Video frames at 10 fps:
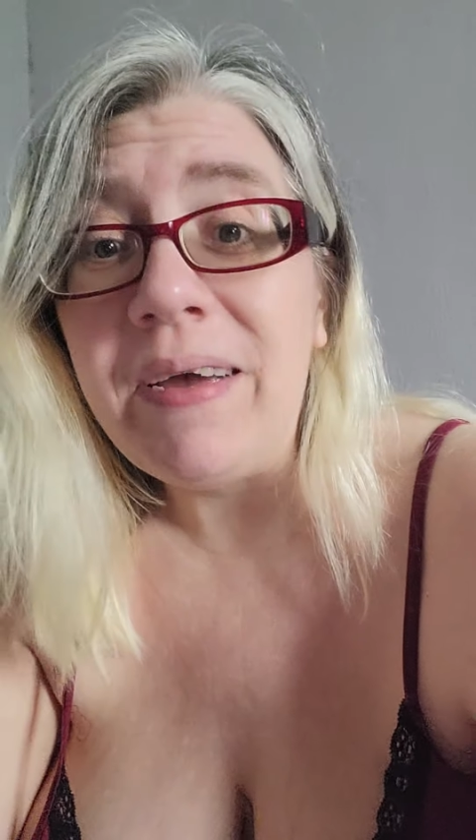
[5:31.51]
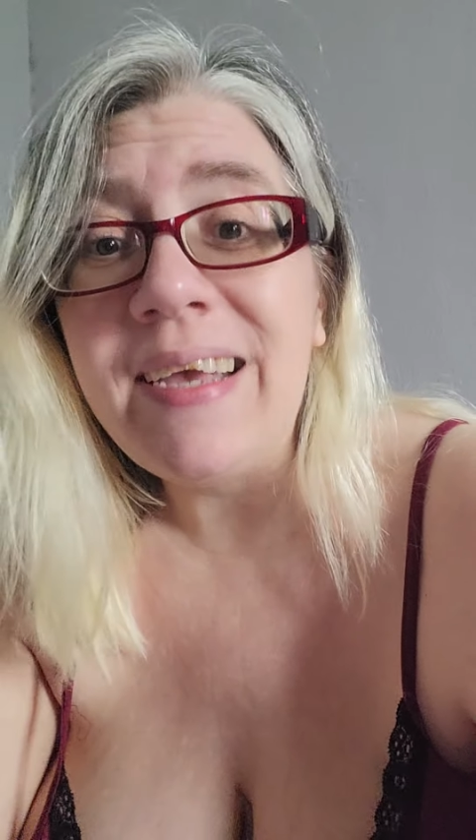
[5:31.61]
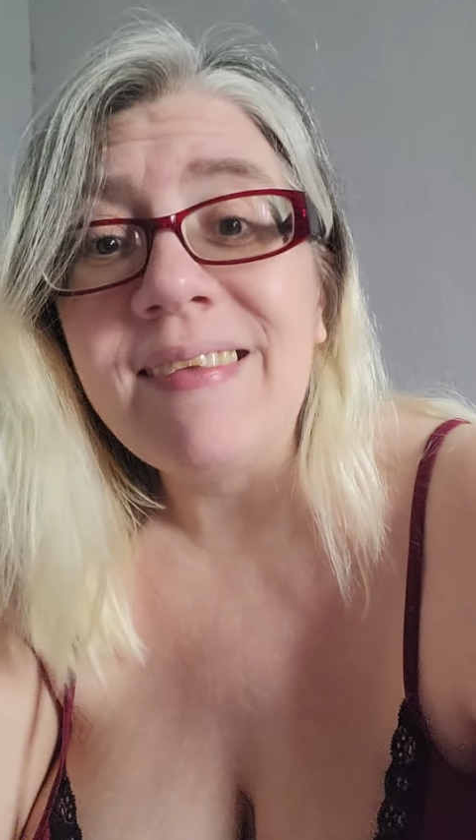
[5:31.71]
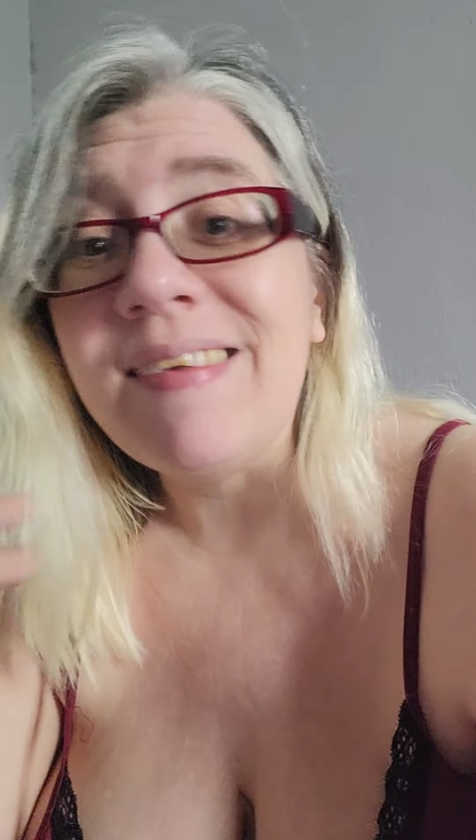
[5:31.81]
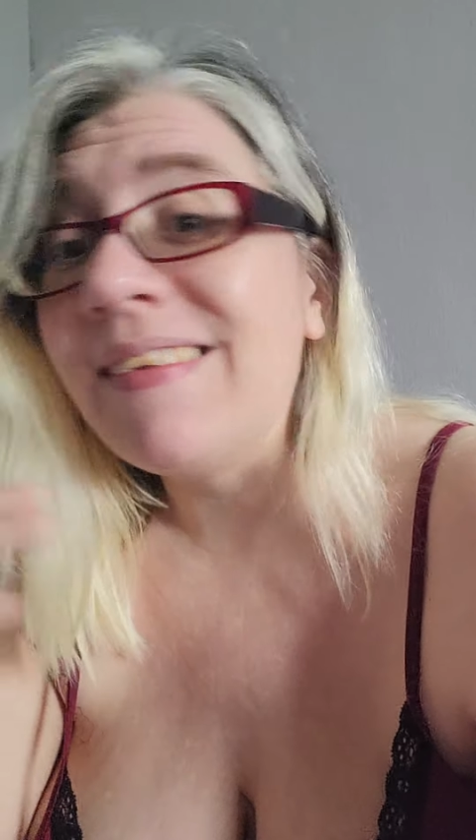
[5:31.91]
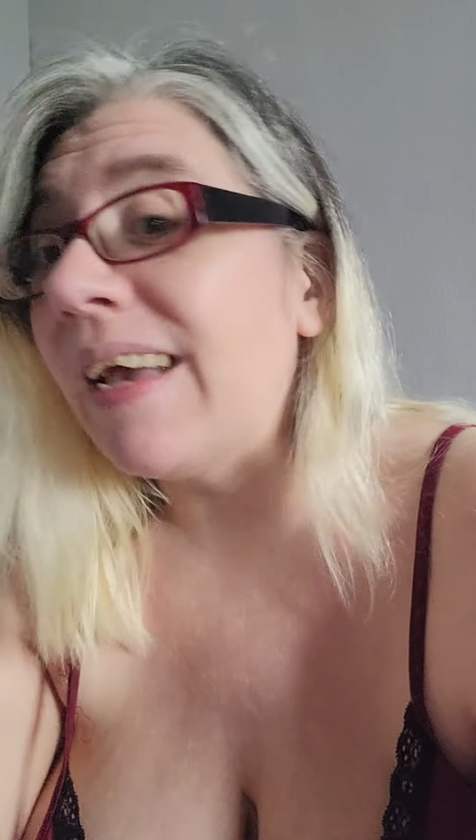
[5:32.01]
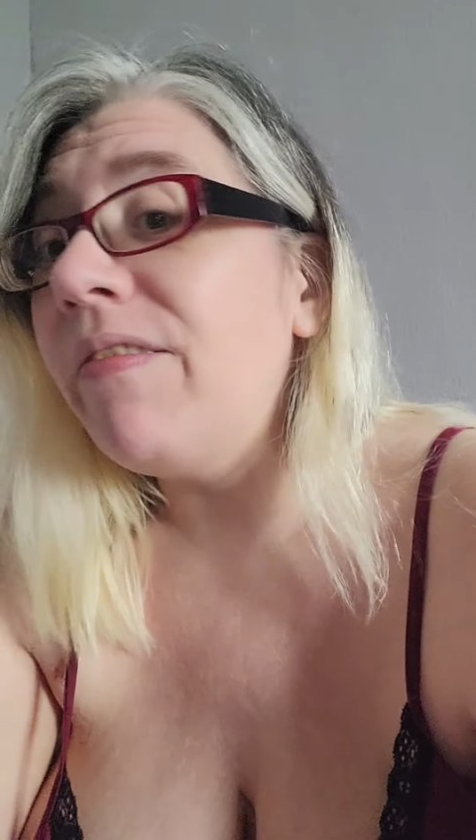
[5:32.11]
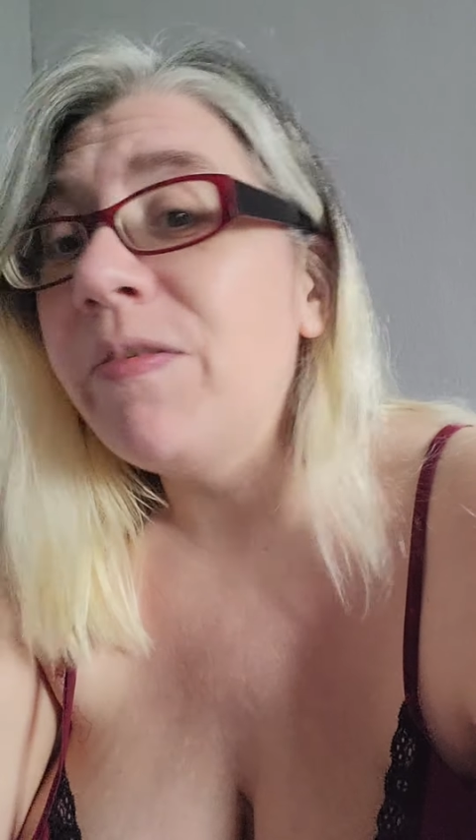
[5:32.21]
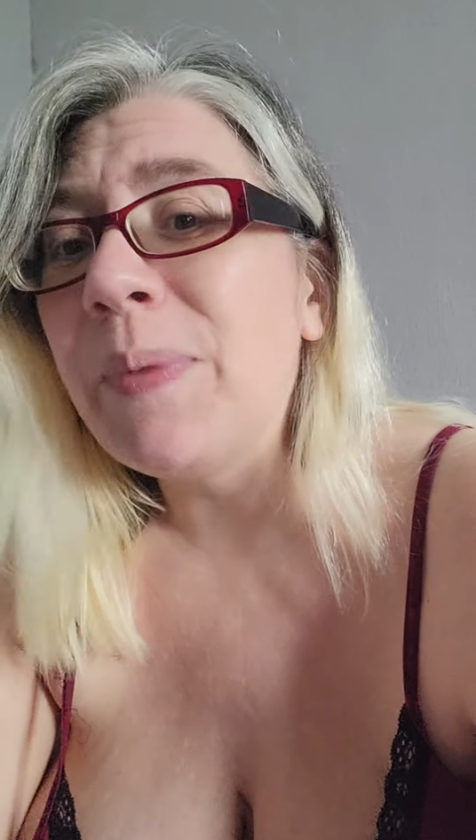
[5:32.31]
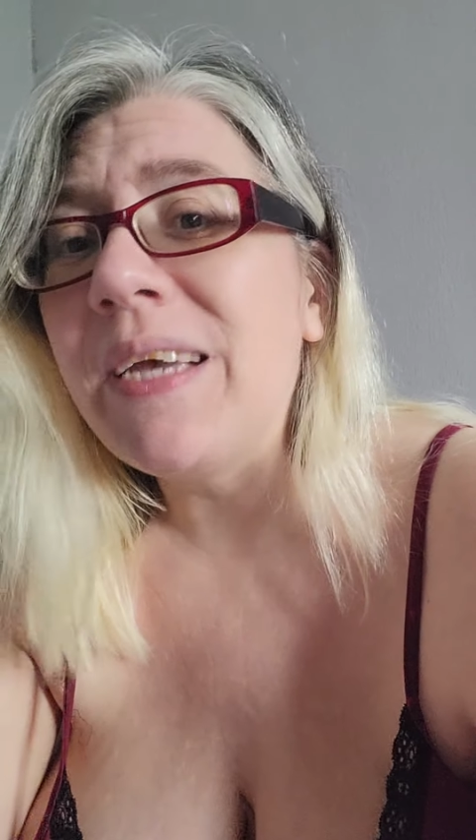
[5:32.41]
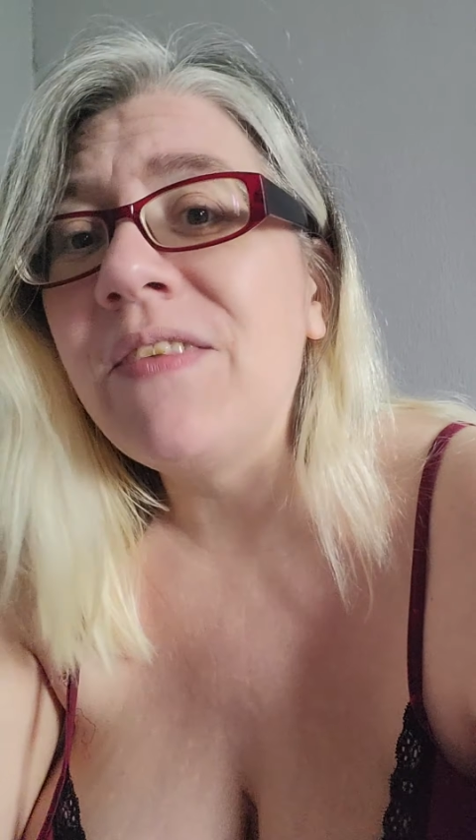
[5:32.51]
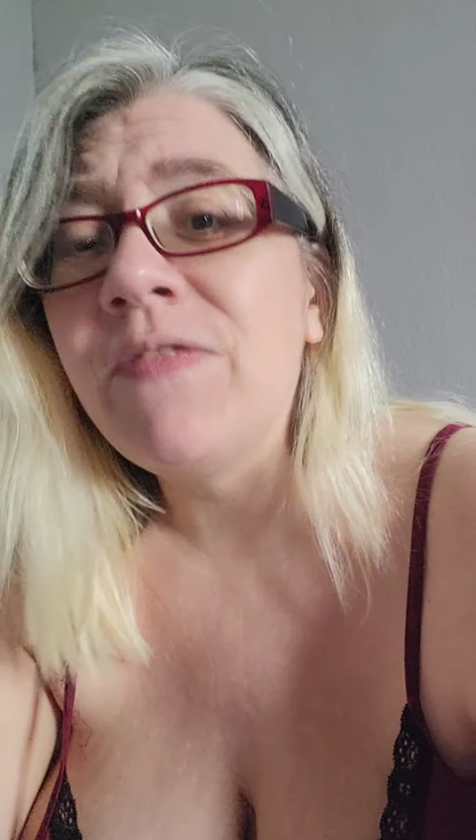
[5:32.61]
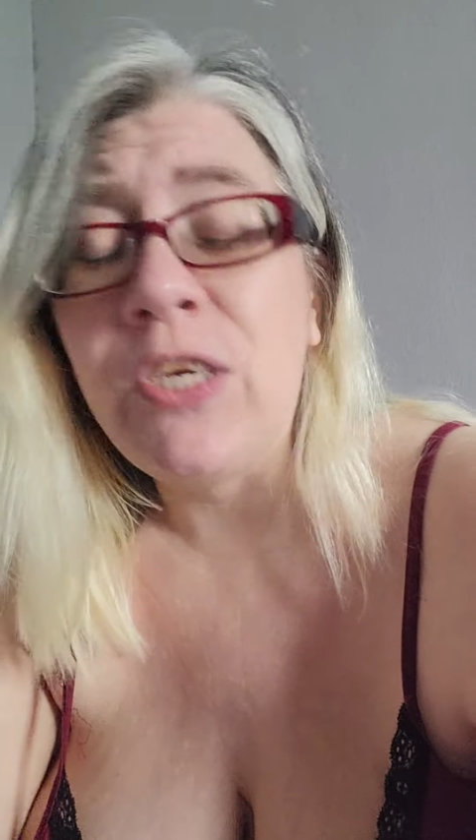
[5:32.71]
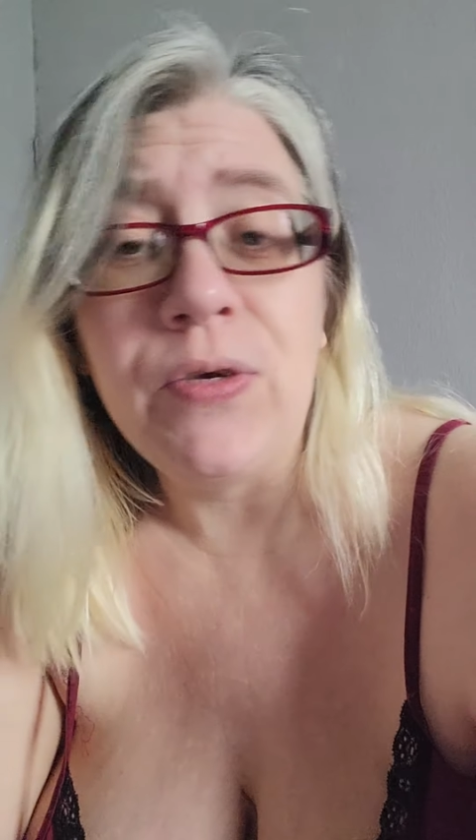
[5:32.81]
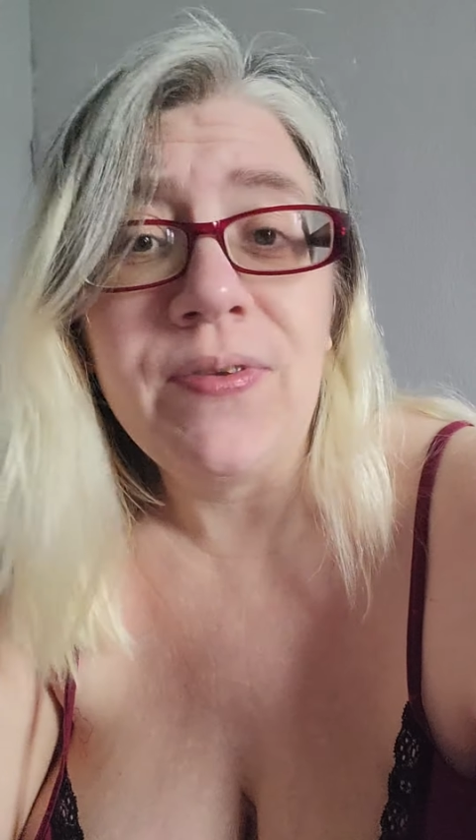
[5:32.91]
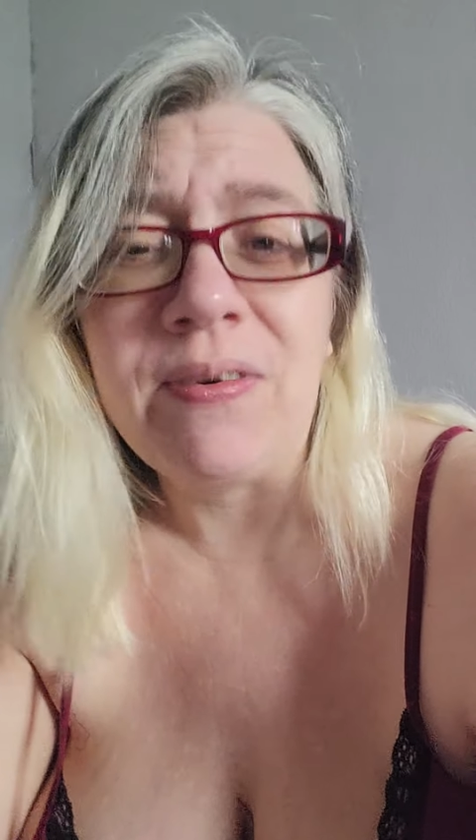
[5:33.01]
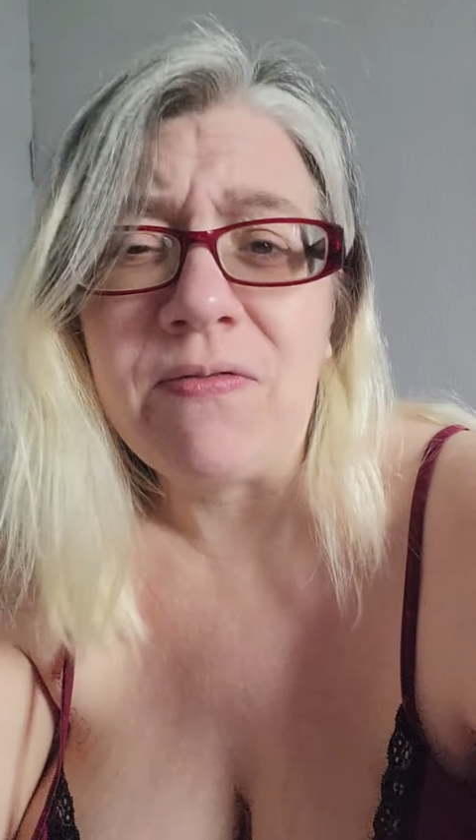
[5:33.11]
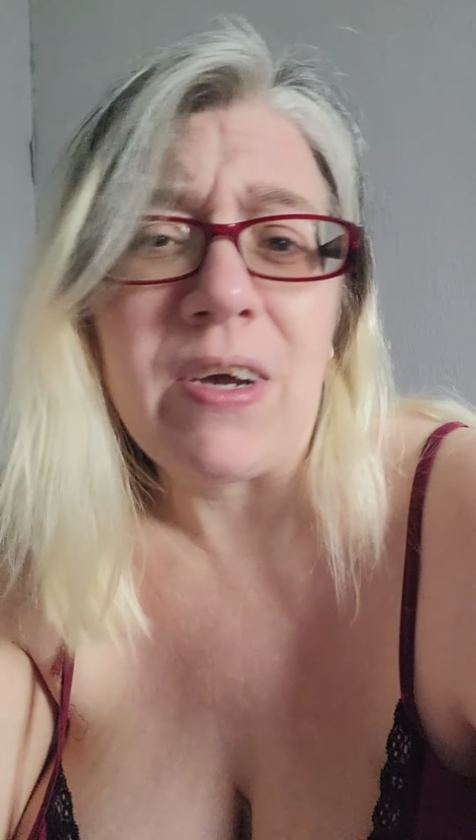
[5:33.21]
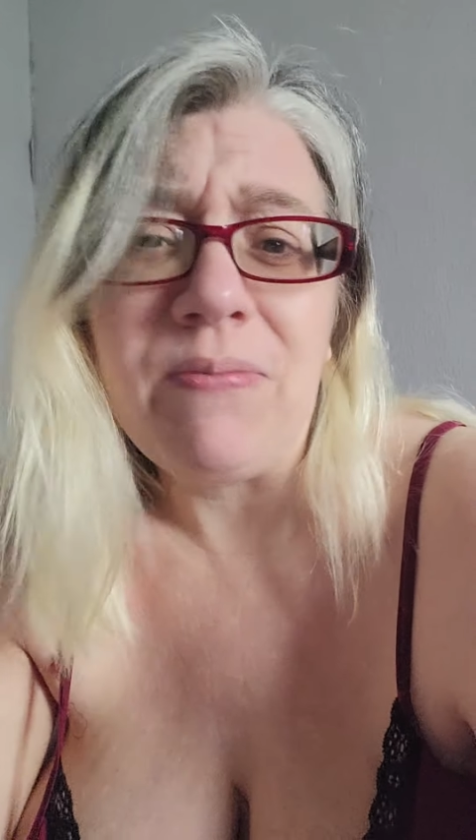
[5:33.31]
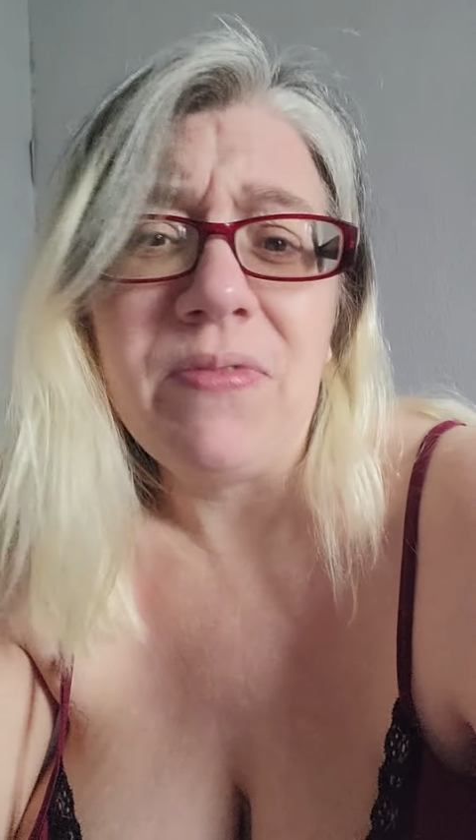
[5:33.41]
is a safe space for using
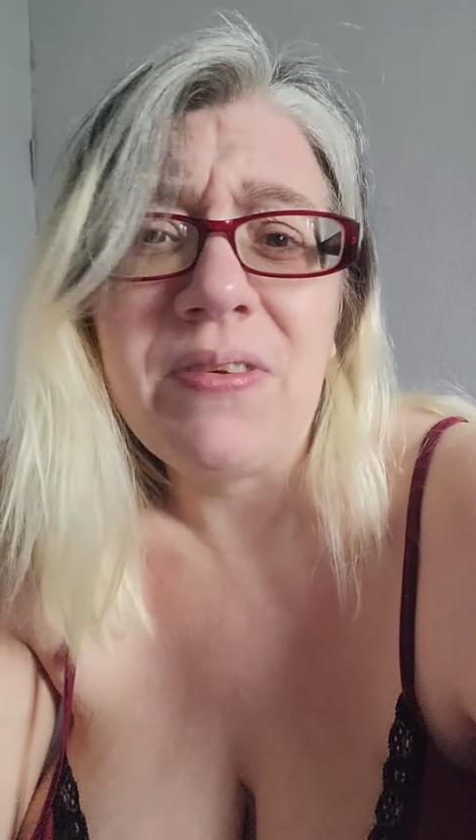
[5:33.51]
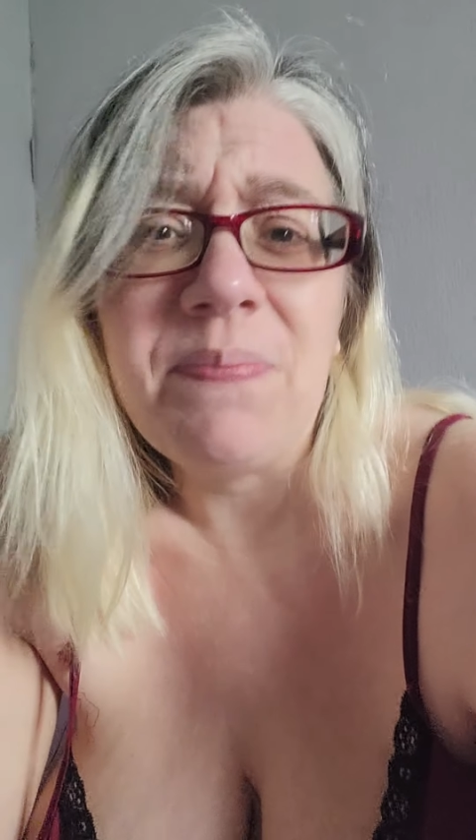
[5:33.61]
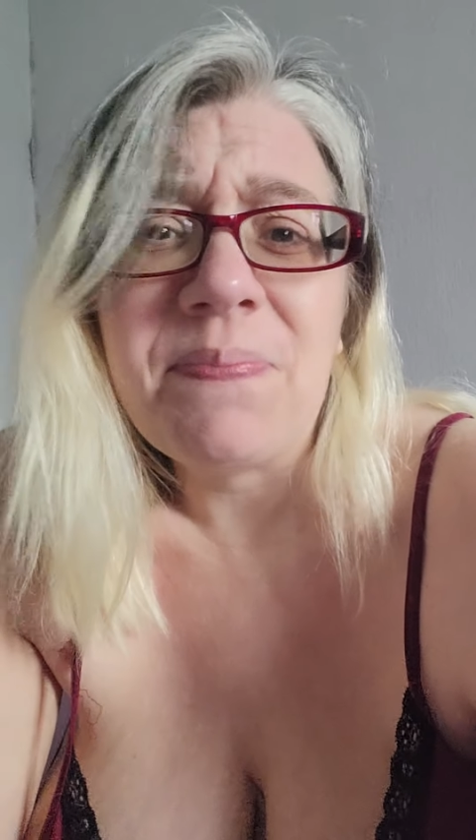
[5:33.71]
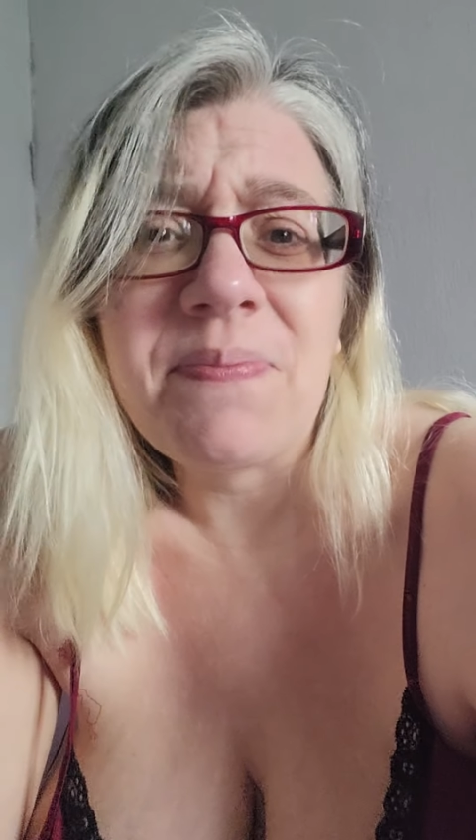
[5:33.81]
phones.